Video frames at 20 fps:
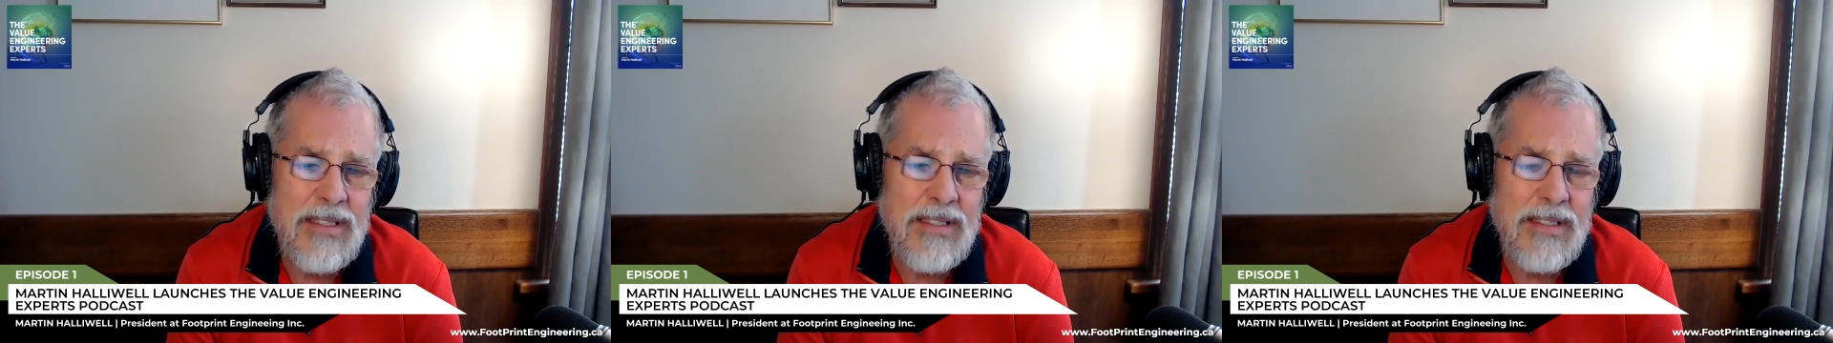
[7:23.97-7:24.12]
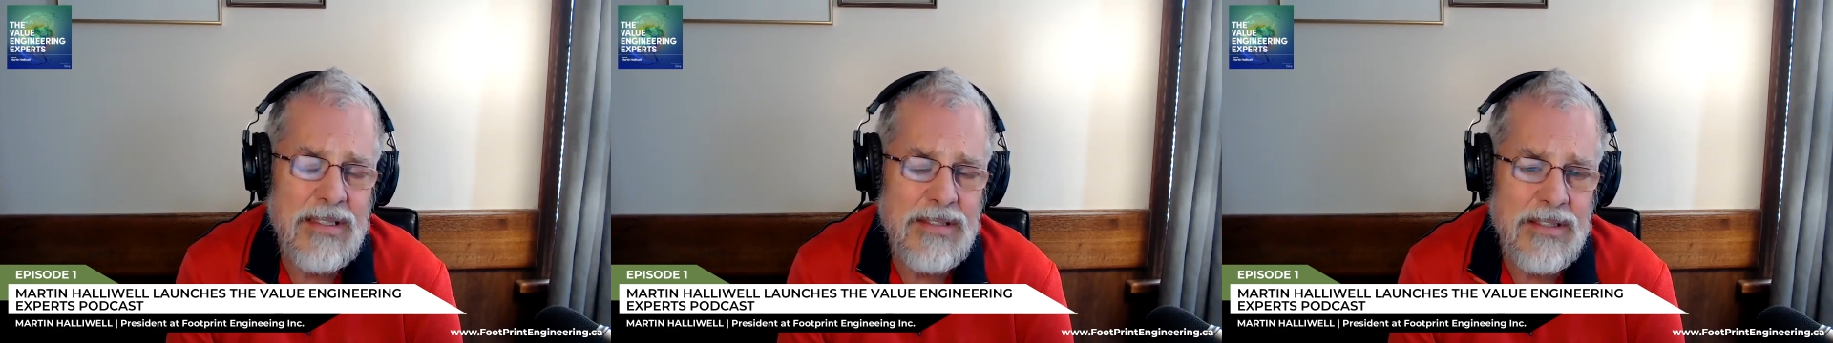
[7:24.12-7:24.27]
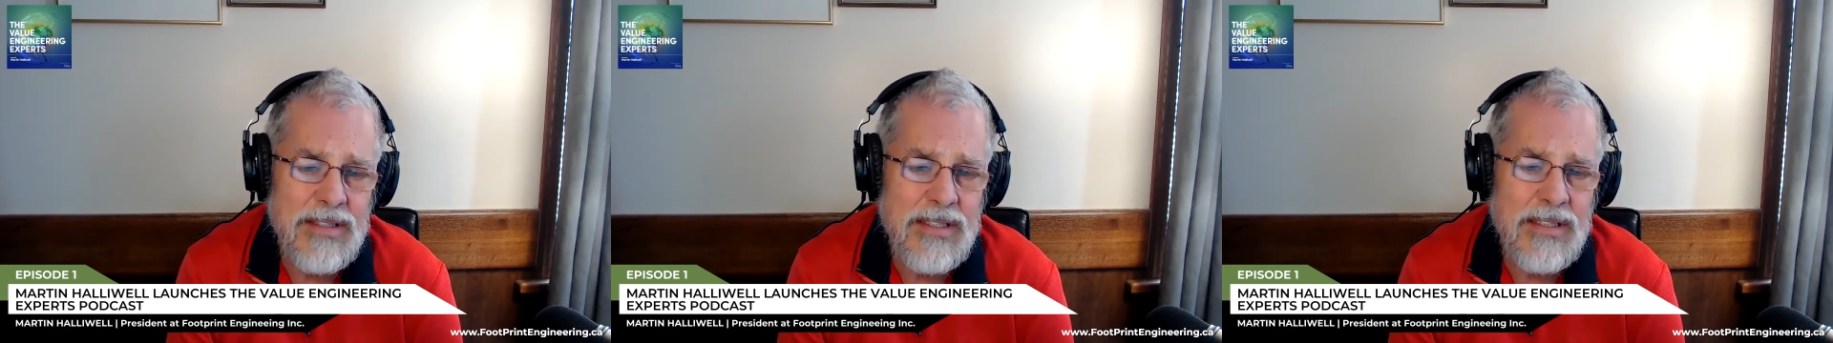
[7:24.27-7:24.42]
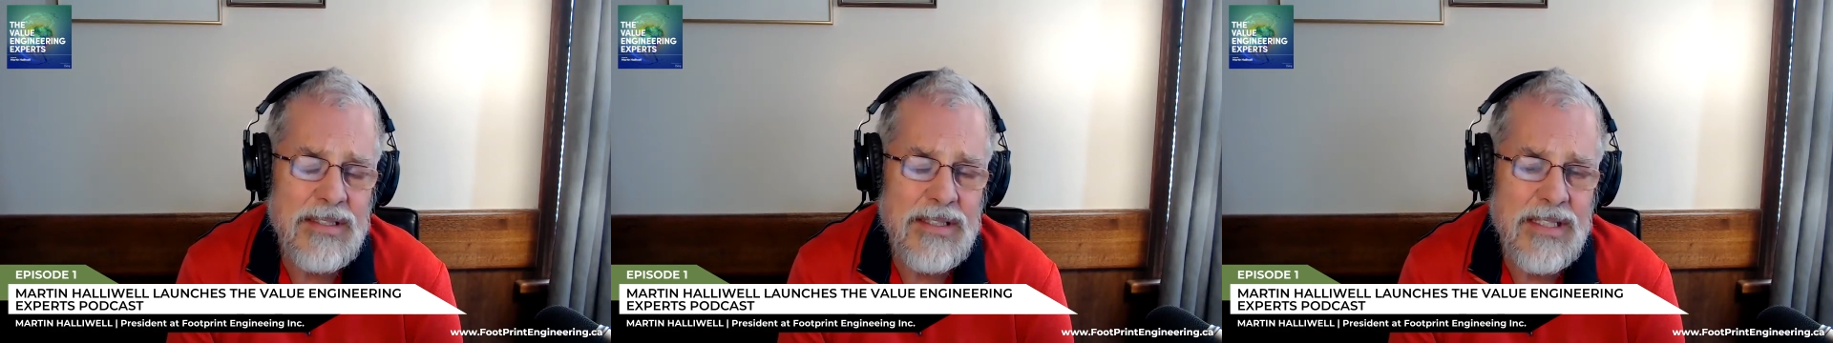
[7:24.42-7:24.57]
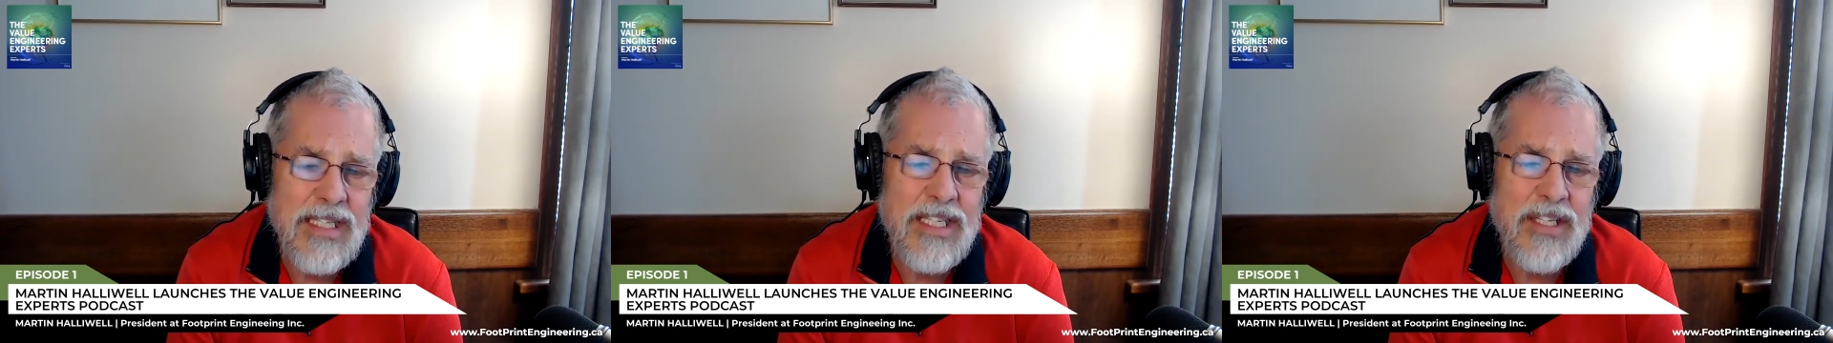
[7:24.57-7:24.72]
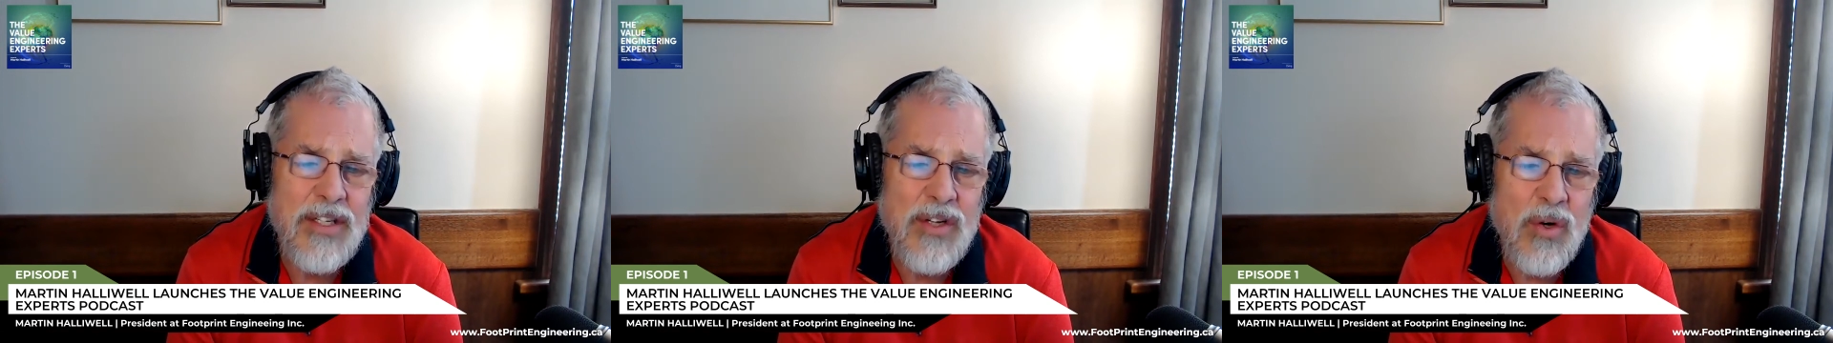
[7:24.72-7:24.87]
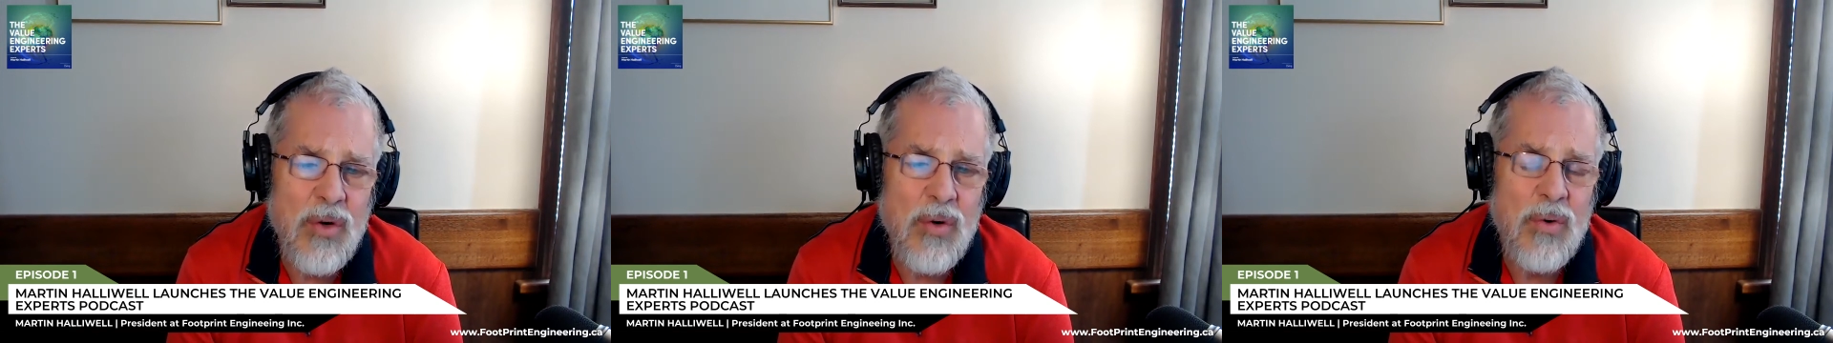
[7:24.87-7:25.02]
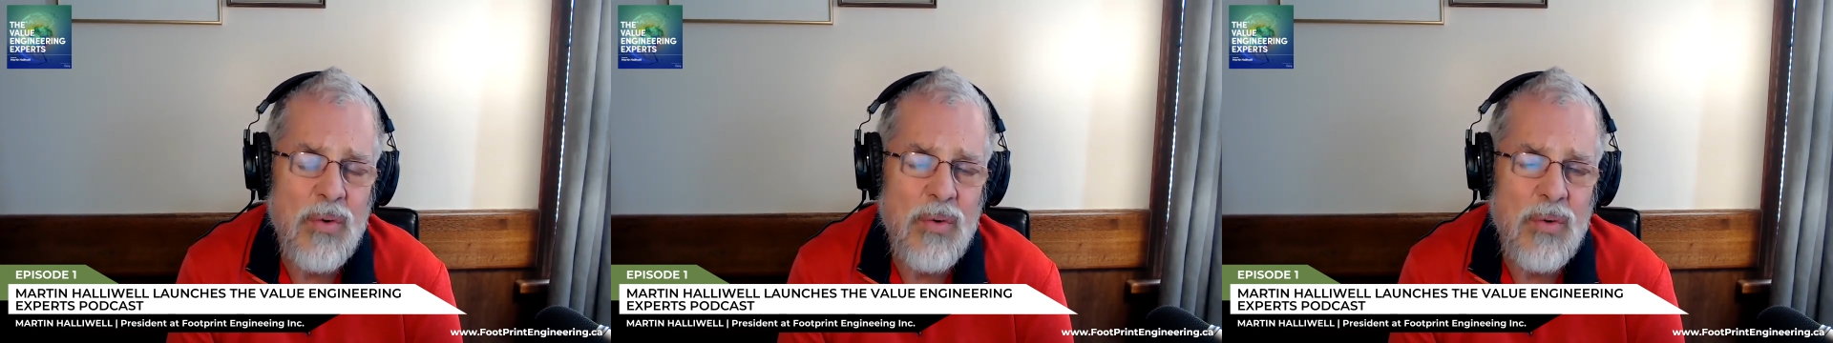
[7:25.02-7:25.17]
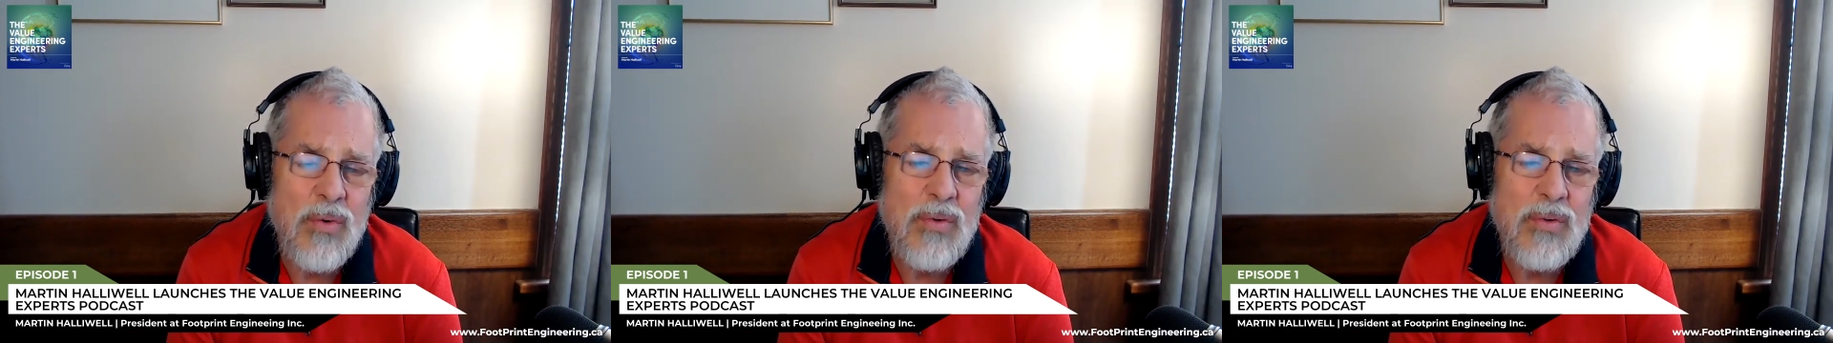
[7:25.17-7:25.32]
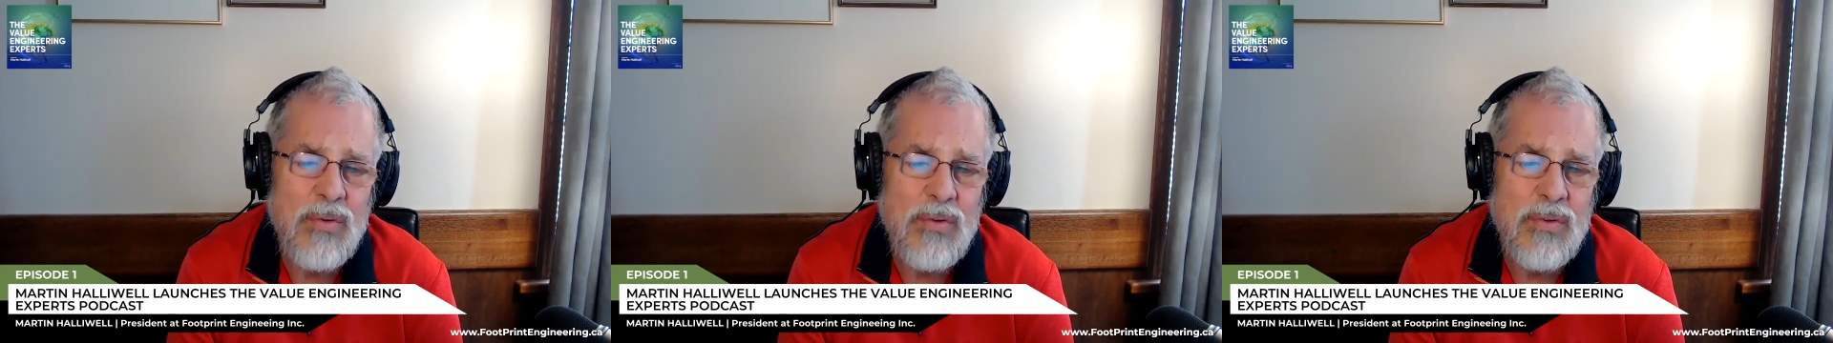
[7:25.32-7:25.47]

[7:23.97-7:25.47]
is to say no